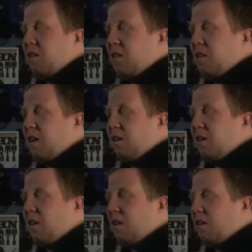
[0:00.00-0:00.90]
and then
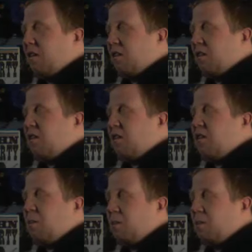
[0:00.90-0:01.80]
the
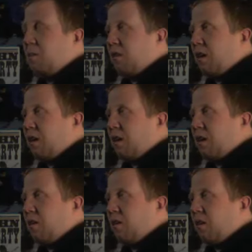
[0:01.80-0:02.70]
crowd was
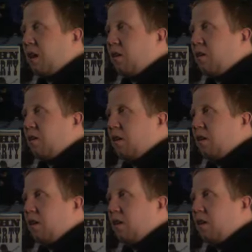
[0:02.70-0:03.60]
just kind of
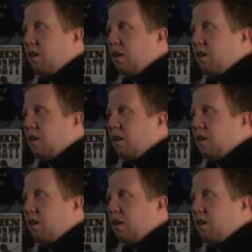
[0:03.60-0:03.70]
like